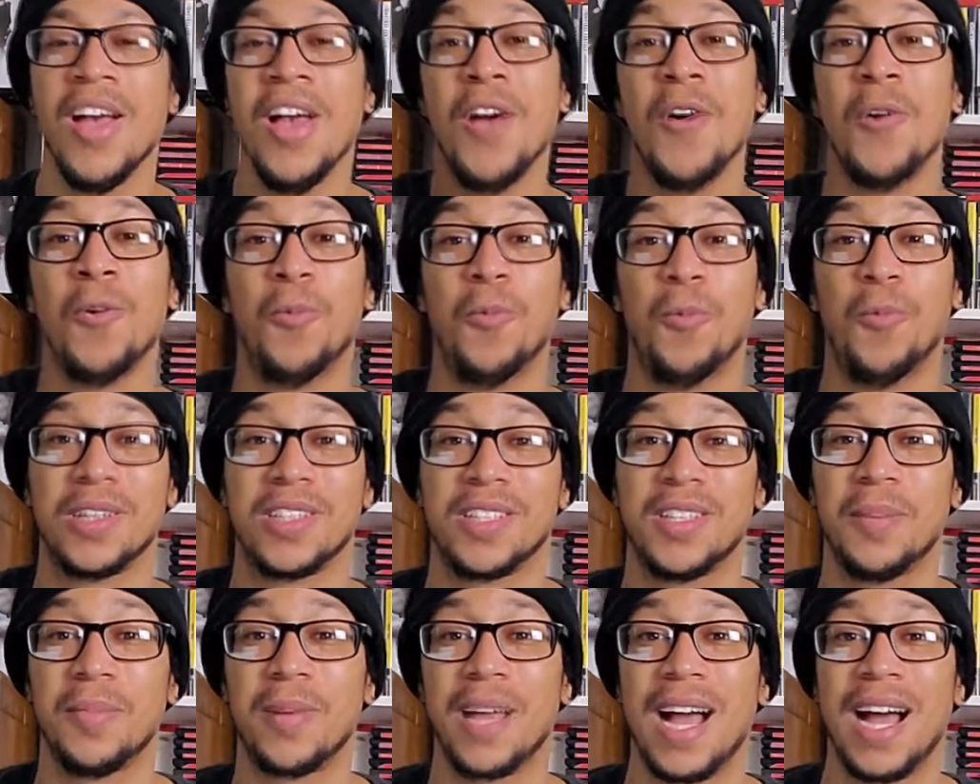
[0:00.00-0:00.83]
What's
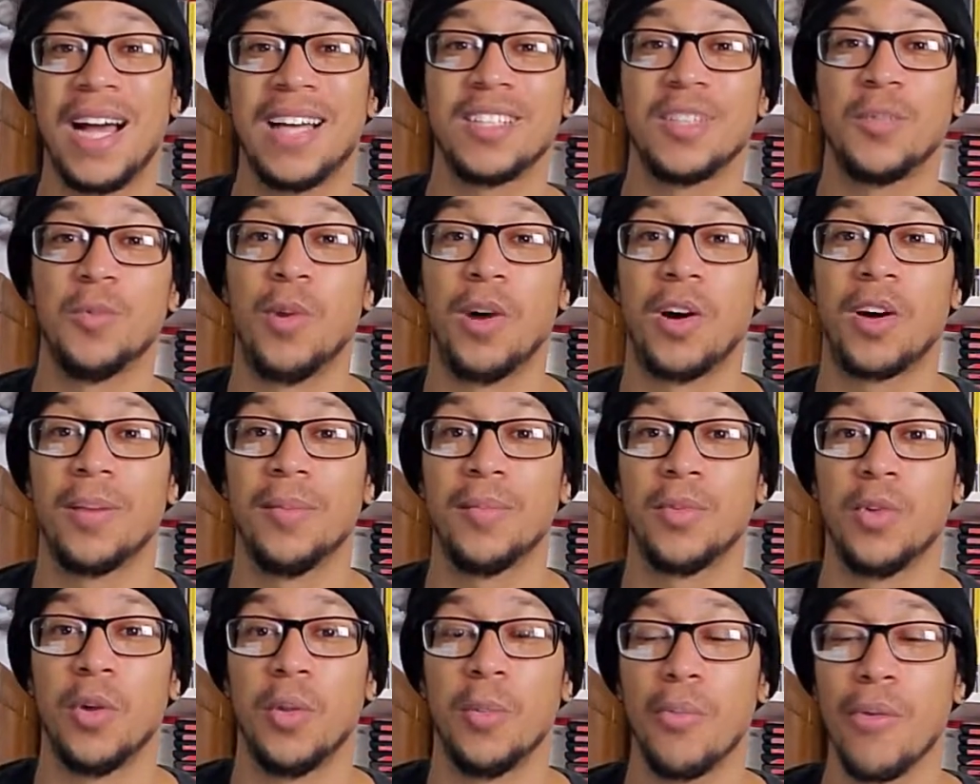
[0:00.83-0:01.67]
up, guys, and welcome
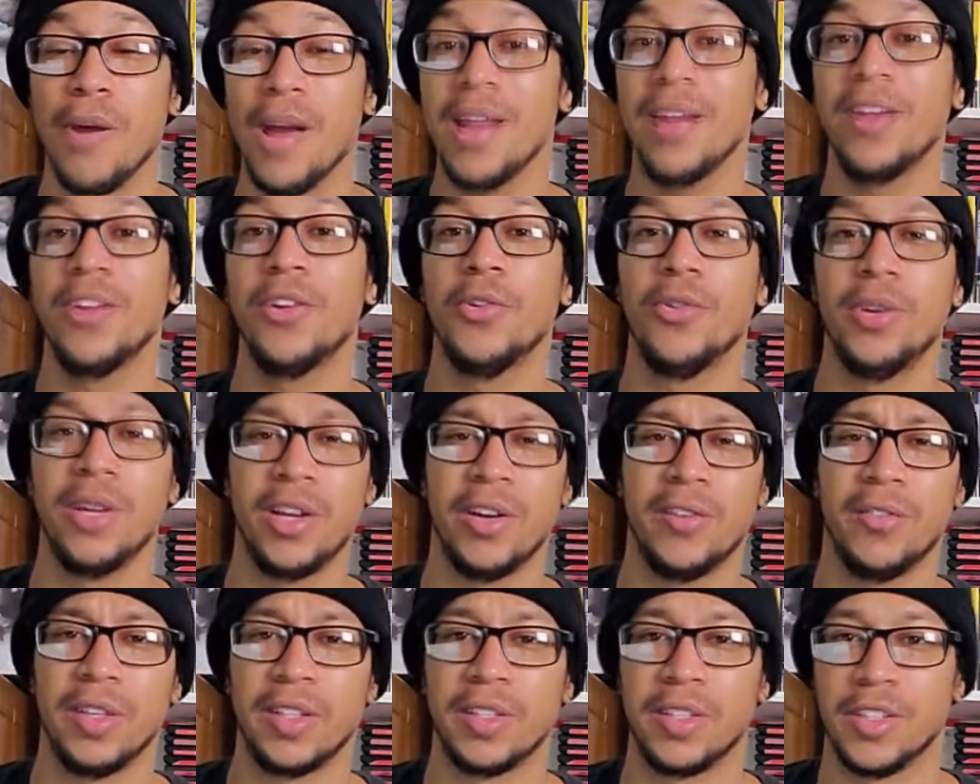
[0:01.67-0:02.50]
to a brand new
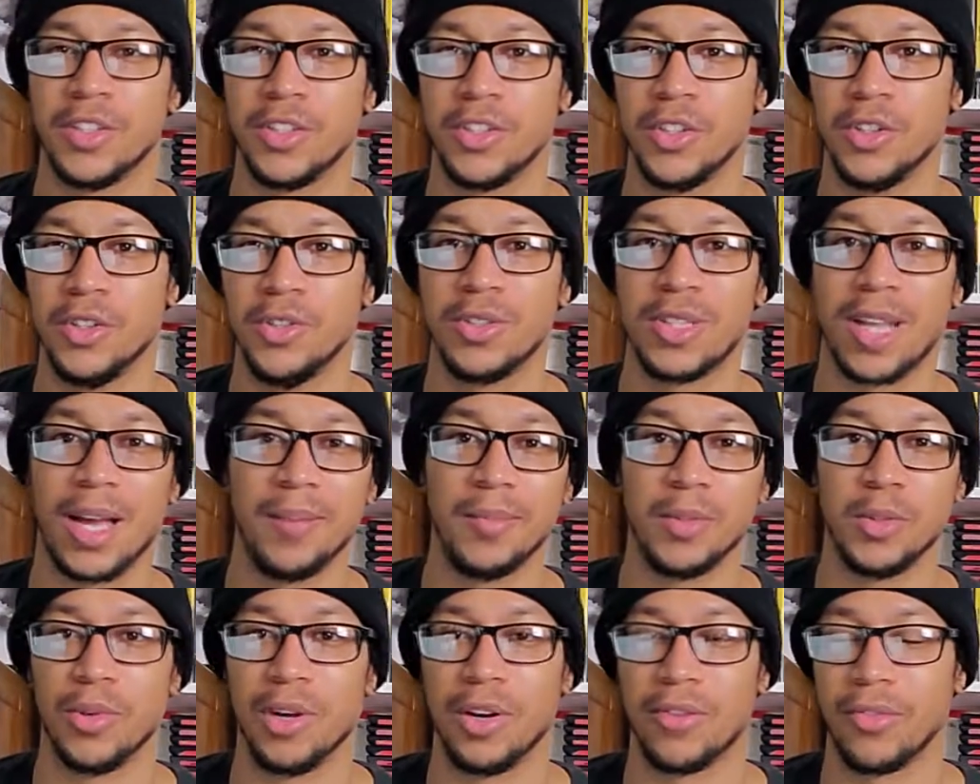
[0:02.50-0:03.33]
NeoVintage news. I'm
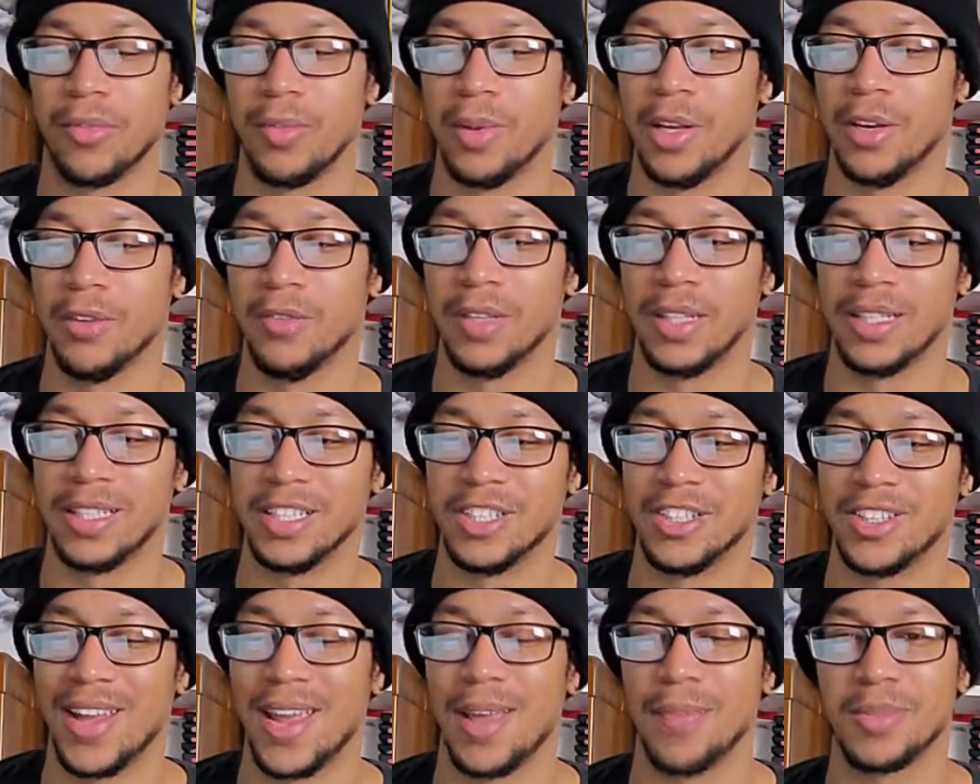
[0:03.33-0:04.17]
Jabril from NeoVintage
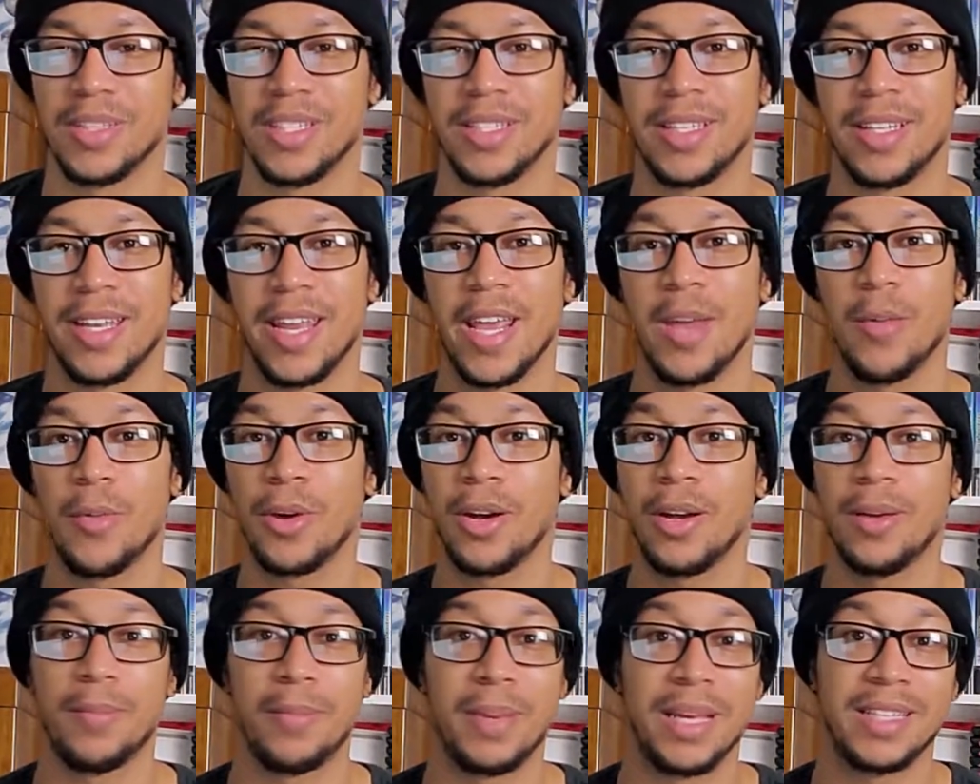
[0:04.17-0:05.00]
Games, and today we're going
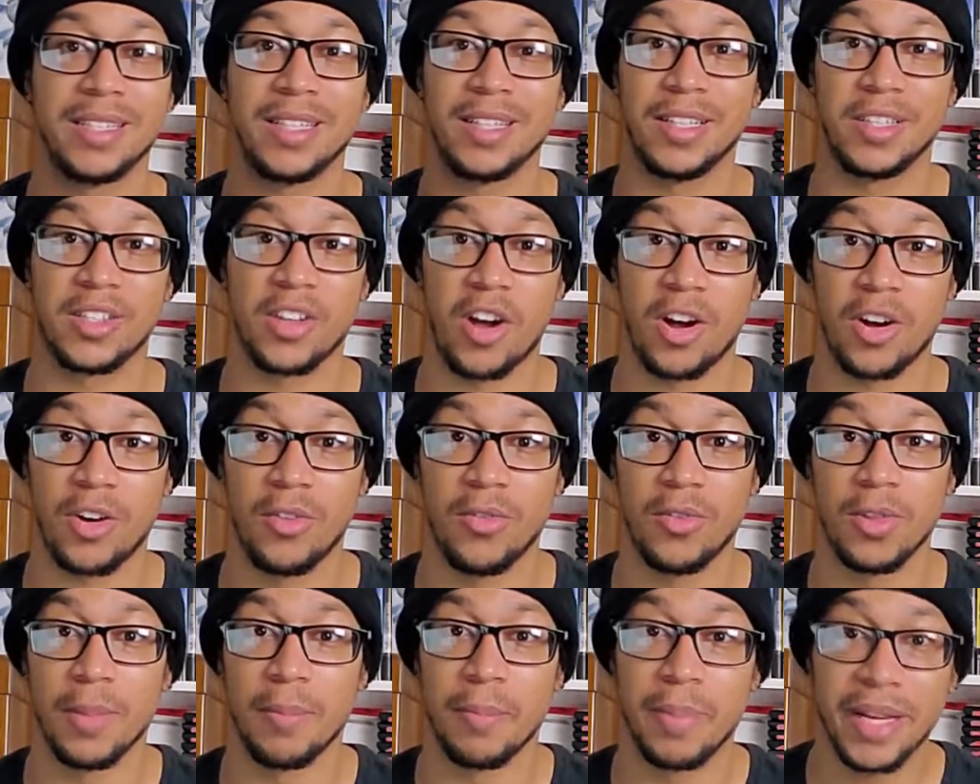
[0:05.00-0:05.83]
to basically talk over
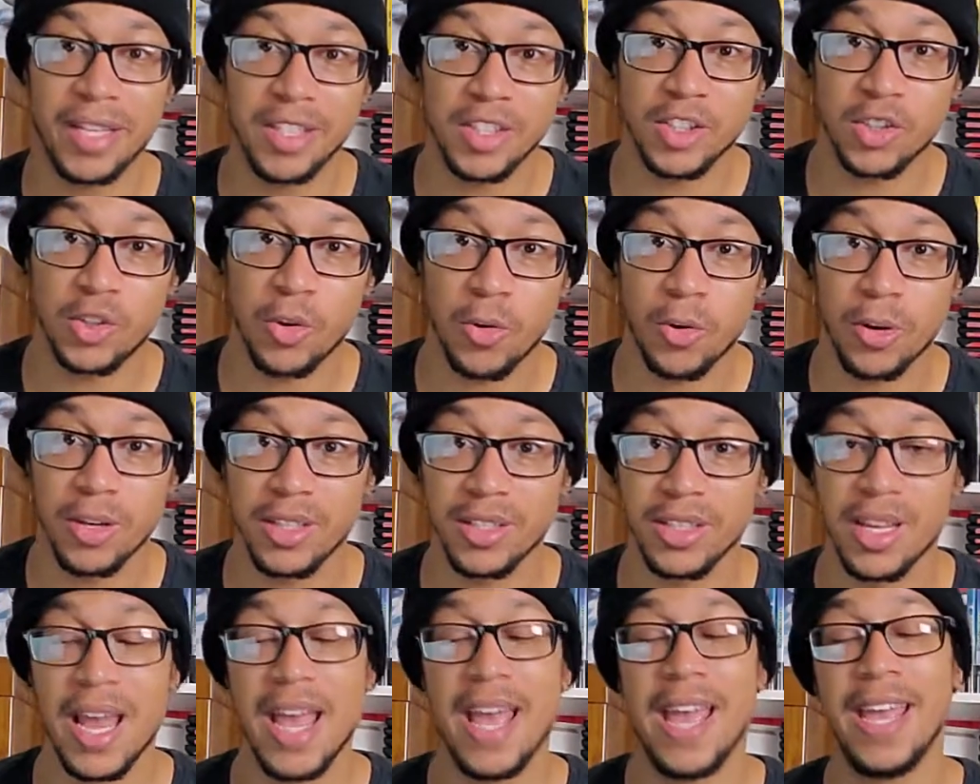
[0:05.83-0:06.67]
the biggest stories
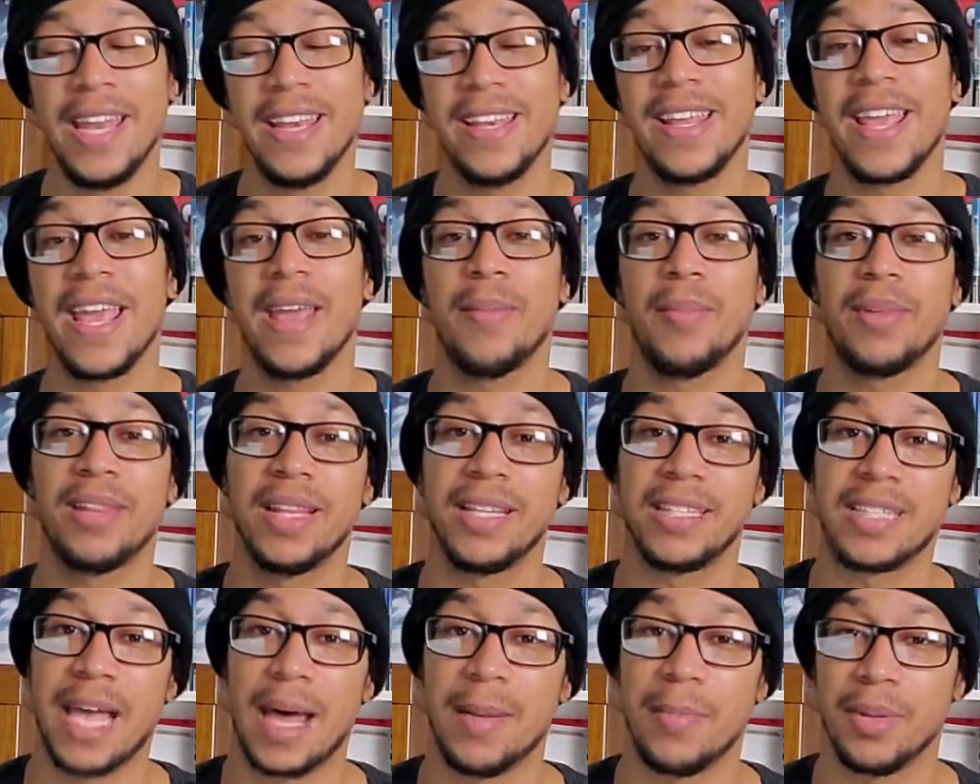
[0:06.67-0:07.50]
in gaming
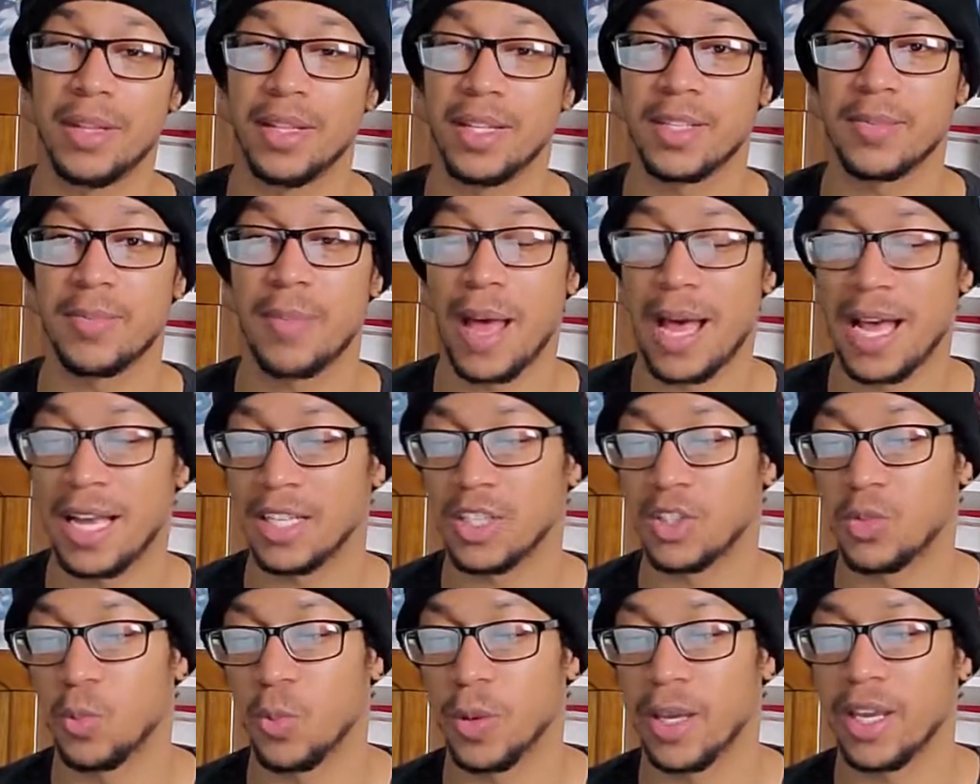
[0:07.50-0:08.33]
that's happened this
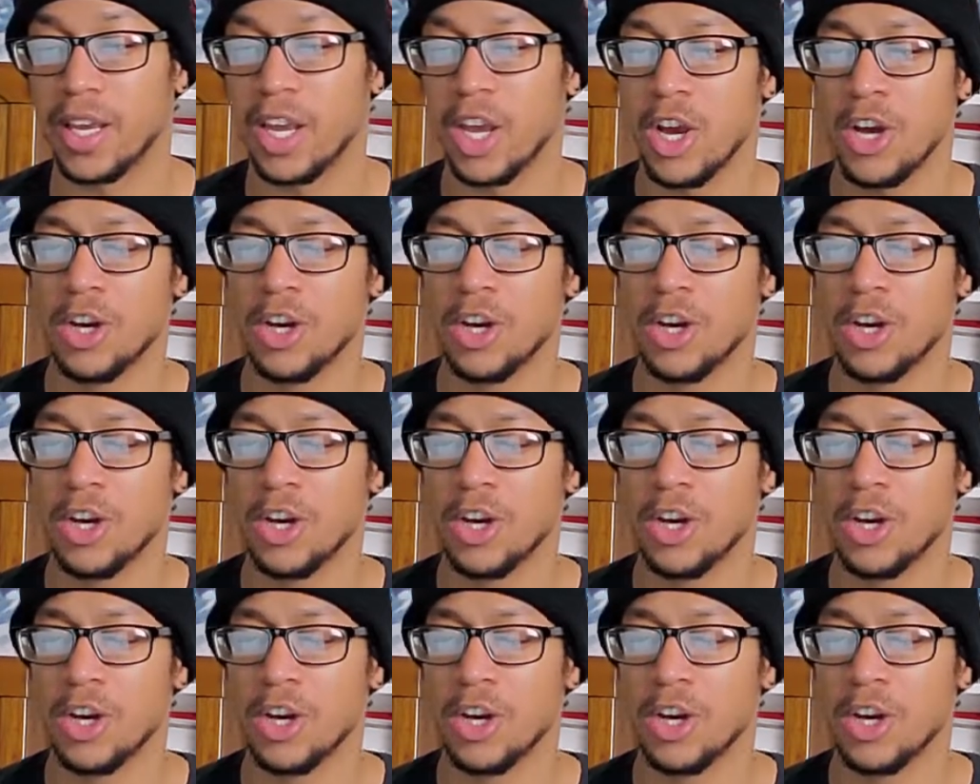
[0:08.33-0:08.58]
past week.